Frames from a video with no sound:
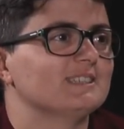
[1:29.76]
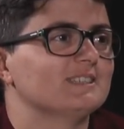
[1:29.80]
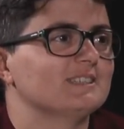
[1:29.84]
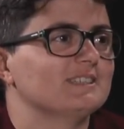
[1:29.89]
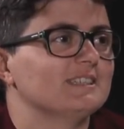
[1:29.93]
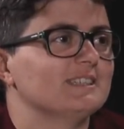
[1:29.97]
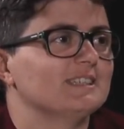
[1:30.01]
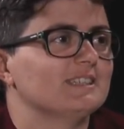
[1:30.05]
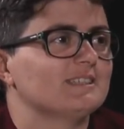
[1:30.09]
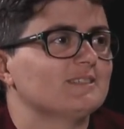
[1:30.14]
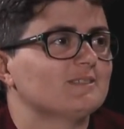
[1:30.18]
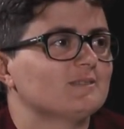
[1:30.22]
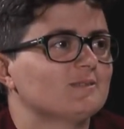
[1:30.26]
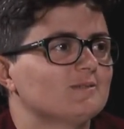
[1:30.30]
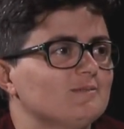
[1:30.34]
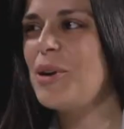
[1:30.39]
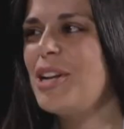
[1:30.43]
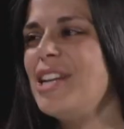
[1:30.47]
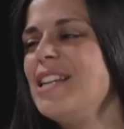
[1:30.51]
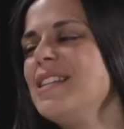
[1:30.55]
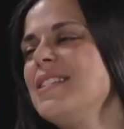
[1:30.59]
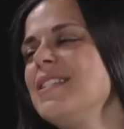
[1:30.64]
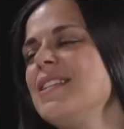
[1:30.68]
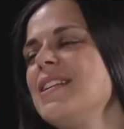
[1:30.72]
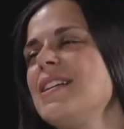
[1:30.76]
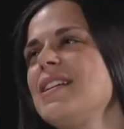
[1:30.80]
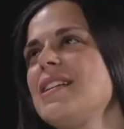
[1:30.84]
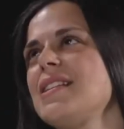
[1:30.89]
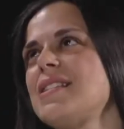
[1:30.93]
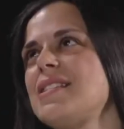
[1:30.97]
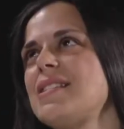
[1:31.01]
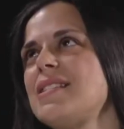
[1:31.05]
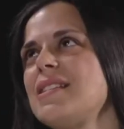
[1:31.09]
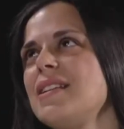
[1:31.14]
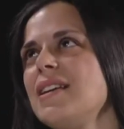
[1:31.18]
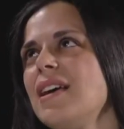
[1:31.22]
So
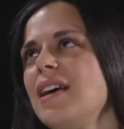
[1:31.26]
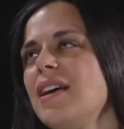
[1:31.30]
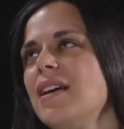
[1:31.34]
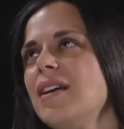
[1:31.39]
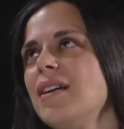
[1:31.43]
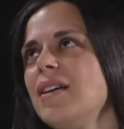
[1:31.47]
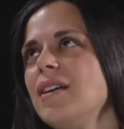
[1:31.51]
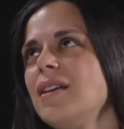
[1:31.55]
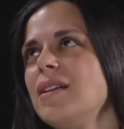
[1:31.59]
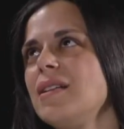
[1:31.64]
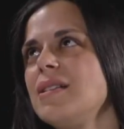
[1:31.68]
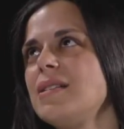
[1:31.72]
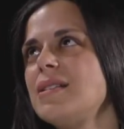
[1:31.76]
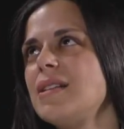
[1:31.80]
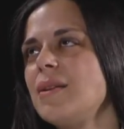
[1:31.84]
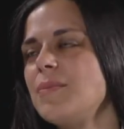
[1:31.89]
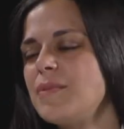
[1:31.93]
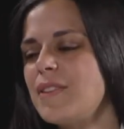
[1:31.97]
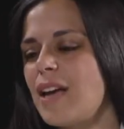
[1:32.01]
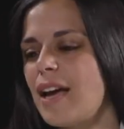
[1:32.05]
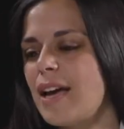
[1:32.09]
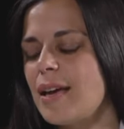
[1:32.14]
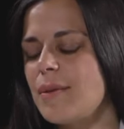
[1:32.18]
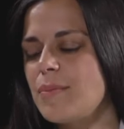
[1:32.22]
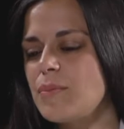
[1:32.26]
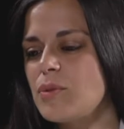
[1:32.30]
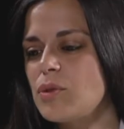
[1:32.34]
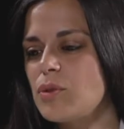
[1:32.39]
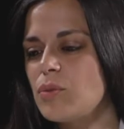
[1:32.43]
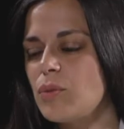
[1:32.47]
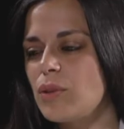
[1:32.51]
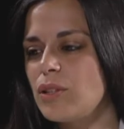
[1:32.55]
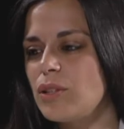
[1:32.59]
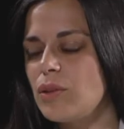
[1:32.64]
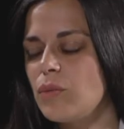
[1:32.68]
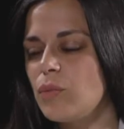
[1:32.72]
politics, sometimes
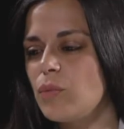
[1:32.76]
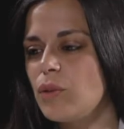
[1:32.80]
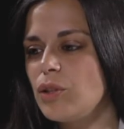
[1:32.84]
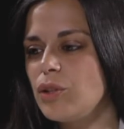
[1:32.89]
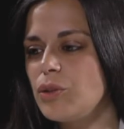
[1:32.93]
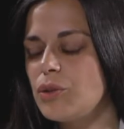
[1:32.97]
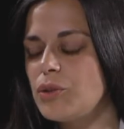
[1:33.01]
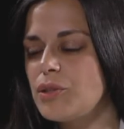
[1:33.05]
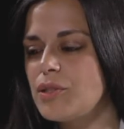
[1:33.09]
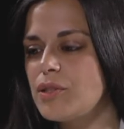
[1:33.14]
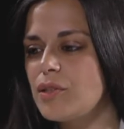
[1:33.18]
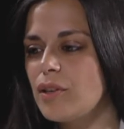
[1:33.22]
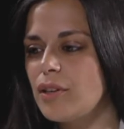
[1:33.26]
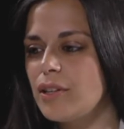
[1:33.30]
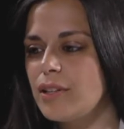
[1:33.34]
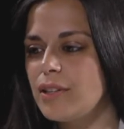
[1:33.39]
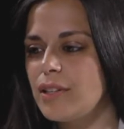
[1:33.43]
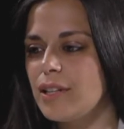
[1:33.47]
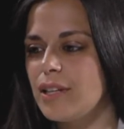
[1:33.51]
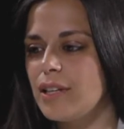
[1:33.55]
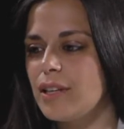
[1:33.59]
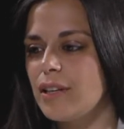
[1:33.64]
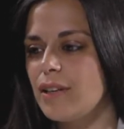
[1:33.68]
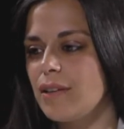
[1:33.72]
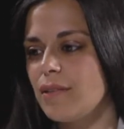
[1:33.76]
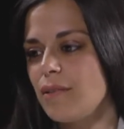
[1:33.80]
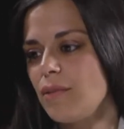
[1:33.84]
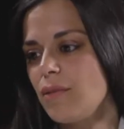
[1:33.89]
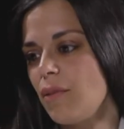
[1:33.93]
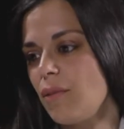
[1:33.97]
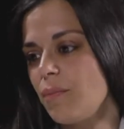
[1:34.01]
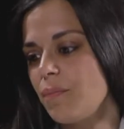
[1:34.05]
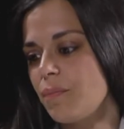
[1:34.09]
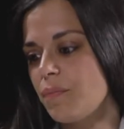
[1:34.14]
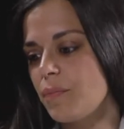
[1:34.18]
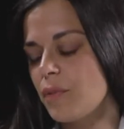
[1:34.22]
when you're
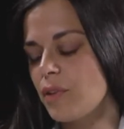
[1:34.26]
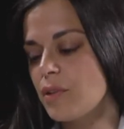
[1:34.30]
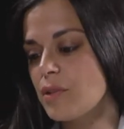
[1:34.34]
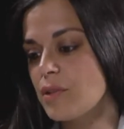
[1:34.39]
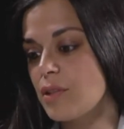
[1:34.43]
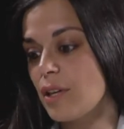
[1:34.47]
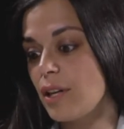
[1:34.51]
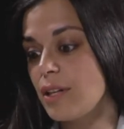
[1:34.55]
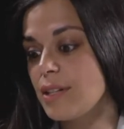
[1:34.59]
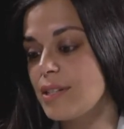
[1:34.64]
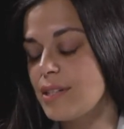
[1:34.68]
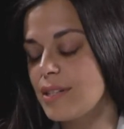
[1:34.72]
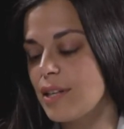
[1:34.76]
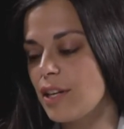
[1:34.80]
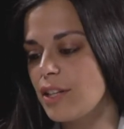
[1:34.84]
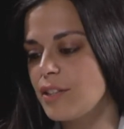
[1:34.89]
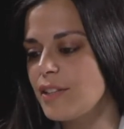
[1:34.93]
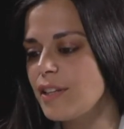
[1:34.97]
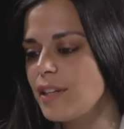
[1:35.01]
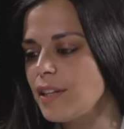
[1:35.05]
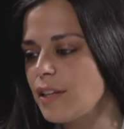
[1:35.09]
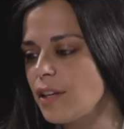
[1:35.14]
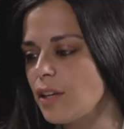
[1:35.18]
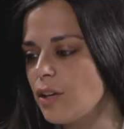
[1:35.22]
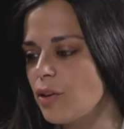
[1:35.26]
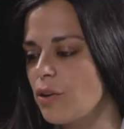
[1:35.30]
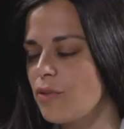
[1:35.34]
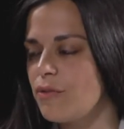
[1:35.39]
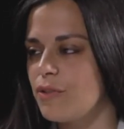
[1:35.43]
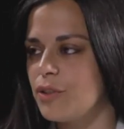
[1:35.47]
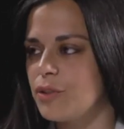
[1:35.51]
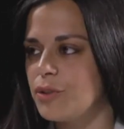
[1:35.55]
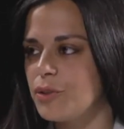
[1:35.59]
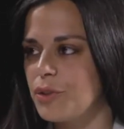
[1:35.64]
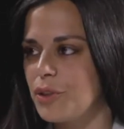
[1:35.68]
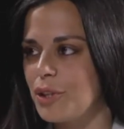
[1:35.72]
start thinking of
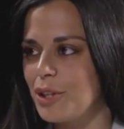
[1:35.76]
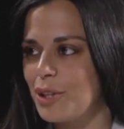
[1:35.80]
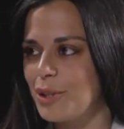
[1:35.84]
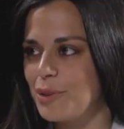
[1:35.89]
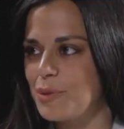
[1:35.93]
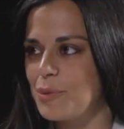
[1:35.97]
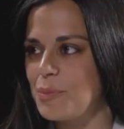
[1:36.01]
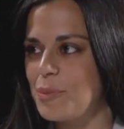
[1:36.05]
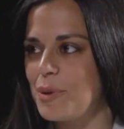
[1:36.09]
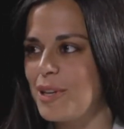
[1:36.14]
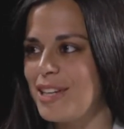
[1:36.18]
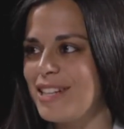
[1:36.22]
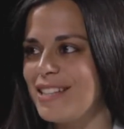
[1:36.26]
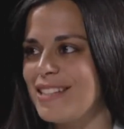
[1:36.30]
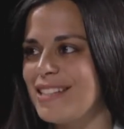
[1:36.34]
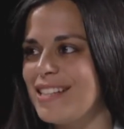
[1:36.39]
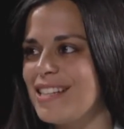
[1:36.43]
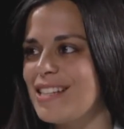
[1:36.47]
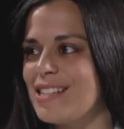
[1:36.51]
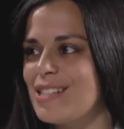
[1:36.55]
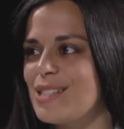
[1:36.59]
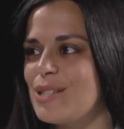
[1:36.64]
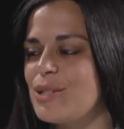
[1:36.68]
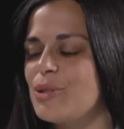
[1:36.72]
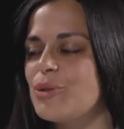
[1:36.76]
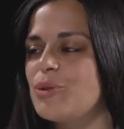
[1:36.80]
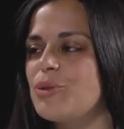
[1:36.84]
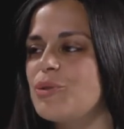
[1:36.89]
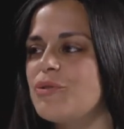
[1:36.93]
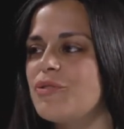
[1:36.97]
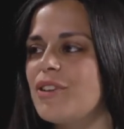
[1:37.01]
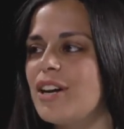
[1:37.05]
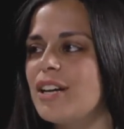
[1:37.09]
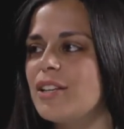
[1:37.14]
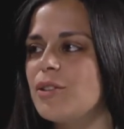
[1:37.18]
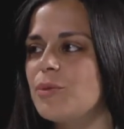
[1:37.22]
entering into politics, you do
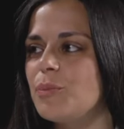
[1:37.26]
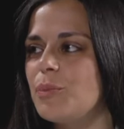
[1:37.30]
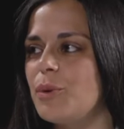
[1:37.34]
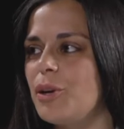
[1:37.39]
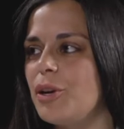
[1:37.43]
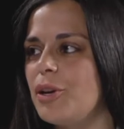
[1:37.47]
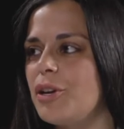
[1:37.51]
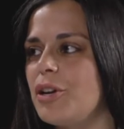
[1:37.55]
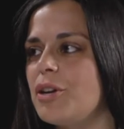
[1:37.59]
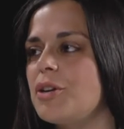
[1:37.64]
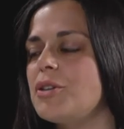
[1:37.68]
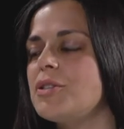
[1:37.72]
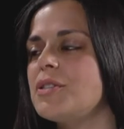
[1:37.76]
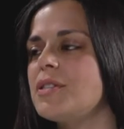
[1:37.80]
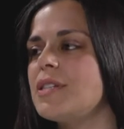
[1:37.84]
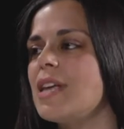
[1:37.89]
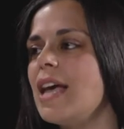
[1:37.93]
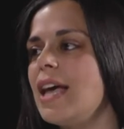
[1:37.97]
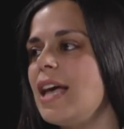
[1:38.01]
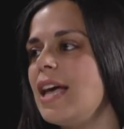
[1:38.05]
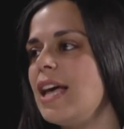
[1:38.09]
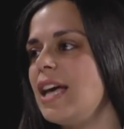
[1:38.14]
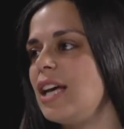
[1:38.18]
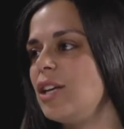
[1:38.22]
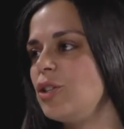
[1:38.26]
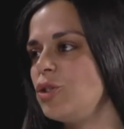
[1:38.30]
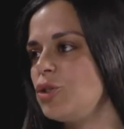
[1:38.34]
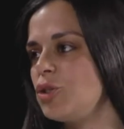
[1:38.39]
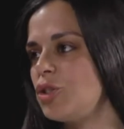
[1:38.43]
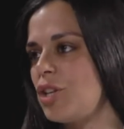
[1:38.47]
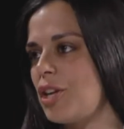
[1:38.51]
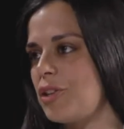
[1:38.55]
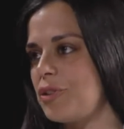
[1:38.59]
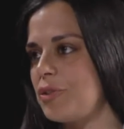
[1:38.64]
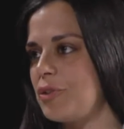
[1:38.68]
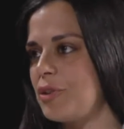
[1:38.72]
find barriers in
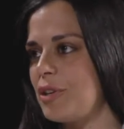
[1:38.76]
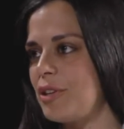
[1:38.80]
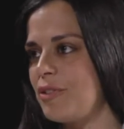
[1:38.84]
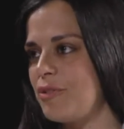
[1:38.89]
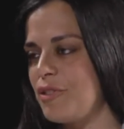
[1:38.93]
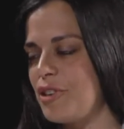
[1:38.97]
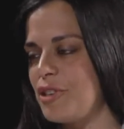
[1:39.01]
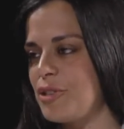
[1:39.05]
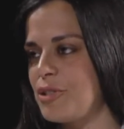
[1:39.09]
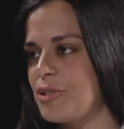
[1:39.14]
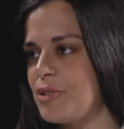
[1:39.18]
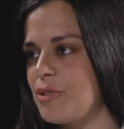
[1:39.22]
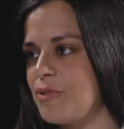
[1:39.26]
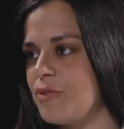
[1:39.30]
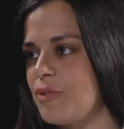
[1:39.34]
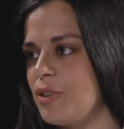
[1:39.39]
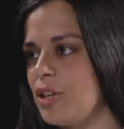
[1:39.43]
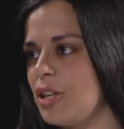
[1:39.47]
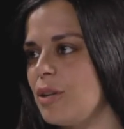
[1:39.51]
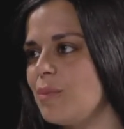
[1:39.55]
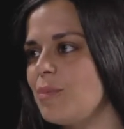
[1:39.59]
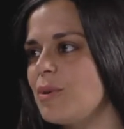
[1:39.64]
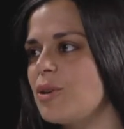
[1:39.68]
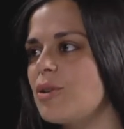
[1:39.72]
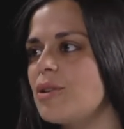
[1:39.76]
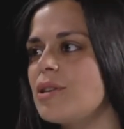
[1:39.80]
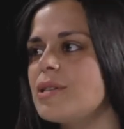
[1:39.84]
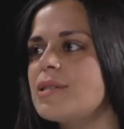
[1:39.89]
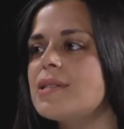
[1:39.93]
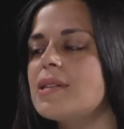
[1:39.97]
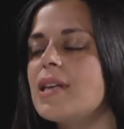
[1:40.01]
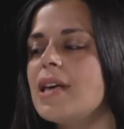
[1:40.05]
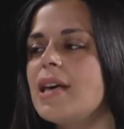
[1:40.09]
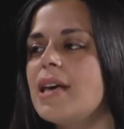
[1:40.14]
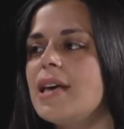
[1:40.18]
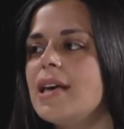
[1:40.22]
general, first of all,
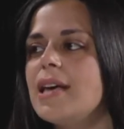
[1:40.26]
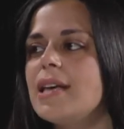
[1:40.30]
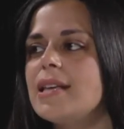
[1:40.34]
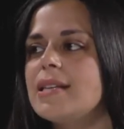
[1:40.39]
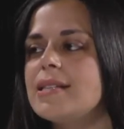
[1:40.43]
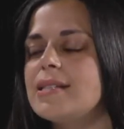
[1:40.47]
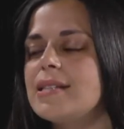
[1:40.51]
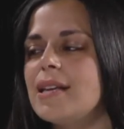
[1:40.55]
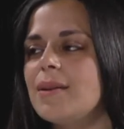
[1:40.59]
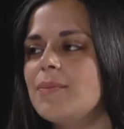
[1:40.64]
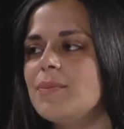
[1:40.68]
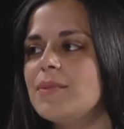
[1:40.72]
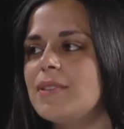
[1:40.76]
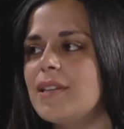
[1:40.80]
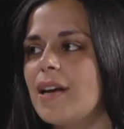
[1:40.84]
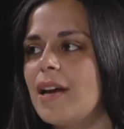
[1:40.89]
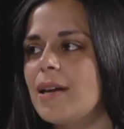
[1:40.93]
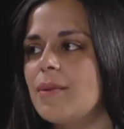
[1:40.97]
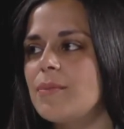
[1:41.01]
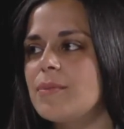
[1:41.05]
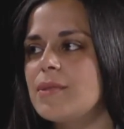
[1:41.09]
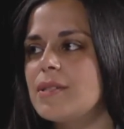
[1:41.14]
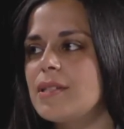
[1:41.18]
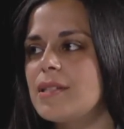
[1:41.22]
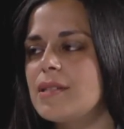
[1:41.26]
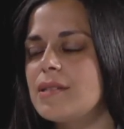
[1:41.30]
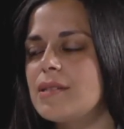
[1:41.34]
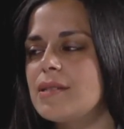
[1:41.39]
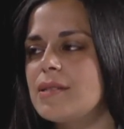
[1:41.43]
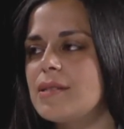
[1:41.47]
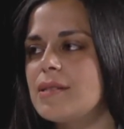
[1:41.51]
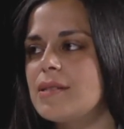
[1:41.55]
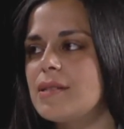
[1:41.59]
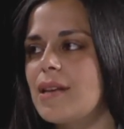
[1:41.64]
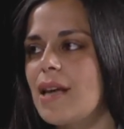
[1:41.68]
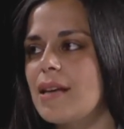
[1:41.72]
because sometimes
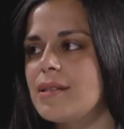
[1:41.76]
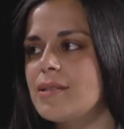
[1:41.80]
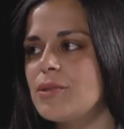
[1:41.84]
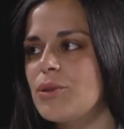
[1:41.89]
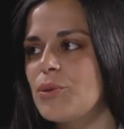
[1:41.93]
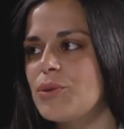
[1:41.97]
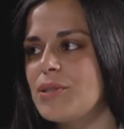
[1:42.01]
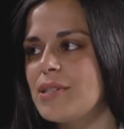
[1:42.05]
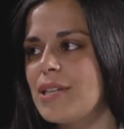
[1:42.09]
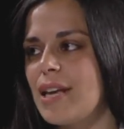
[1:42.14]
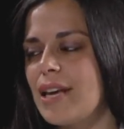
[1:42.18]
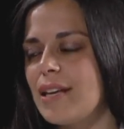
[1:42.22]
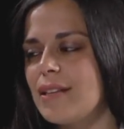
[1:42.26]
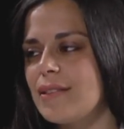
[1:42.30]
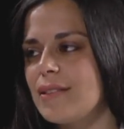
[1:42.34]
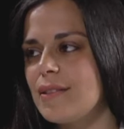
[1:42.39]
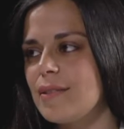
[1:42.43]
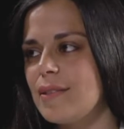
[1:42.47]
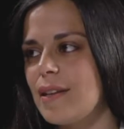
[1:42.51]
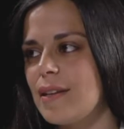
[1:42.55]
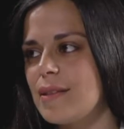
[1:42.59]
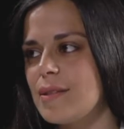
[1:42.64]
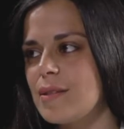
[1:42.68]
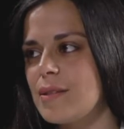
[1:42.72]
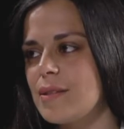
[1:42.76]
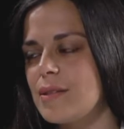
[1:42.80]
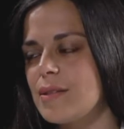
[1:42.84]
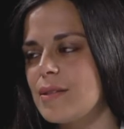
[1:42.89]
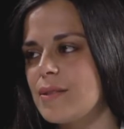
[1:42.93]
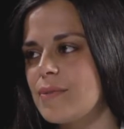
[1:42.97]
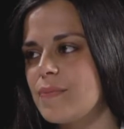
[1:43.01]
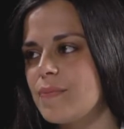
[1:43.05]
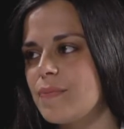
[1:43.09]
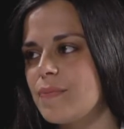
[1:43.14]
it's associated as